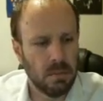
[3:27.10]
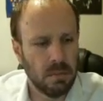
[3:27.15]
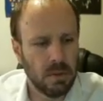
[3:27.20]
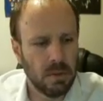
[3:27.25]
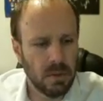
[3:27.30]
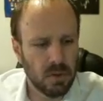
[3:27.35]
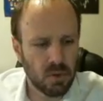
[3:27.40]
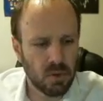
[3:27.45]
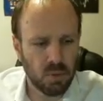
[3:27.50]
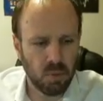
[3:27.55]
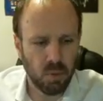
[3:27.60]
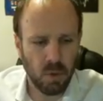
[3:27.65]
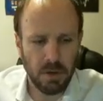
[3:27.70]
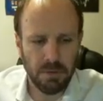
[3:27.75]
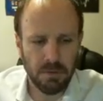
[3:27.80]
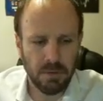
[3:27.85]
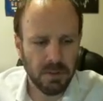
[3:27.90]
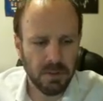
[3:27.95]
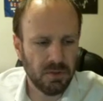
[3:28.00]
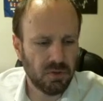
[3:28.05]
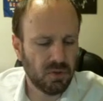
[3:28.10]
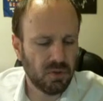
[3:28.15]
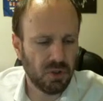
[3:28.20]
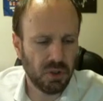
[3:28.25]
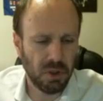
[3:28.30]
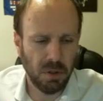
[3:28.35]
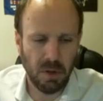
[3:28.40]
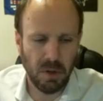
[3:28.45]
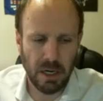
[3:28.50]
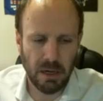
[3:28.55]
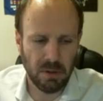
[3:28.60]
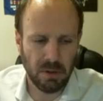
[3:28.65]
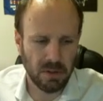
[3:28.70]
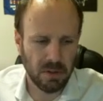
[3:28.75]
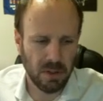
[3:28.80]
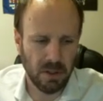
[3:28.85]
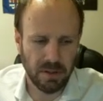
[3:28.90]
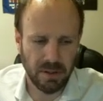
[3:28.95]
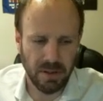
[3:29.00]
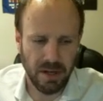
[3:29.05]
It's roughly 2 hours
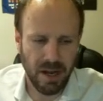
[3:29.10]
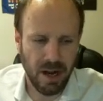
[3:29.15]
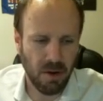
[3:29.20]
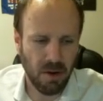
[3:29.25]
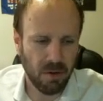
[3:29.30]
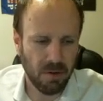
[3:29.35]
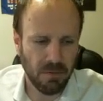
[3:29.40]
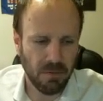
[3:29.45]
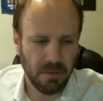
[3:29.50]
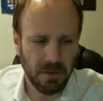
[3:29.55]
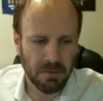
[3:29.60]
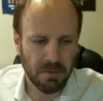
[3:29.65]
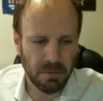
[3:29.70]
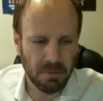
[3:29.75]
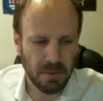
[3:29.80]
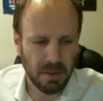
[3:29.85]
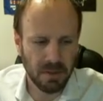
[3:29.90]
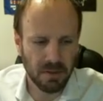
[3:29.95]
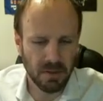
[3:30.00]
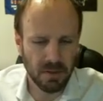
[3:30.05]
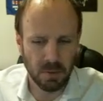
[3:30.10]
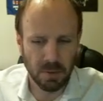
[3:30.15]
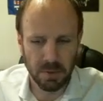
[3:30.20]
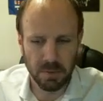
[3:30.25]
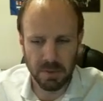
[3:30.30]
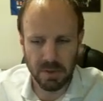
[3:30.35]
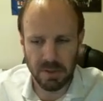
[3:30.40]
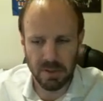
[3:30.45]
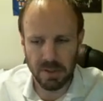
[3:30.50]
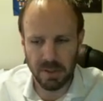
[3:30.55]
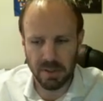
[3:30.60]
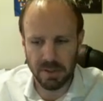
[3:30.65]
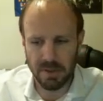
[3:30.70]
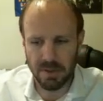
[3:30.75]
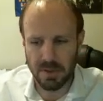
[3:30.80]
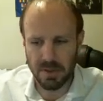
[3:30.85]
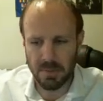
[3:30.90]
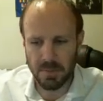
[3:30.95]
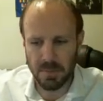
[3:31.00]
long, an hour and 50 minutes, 21 seconds.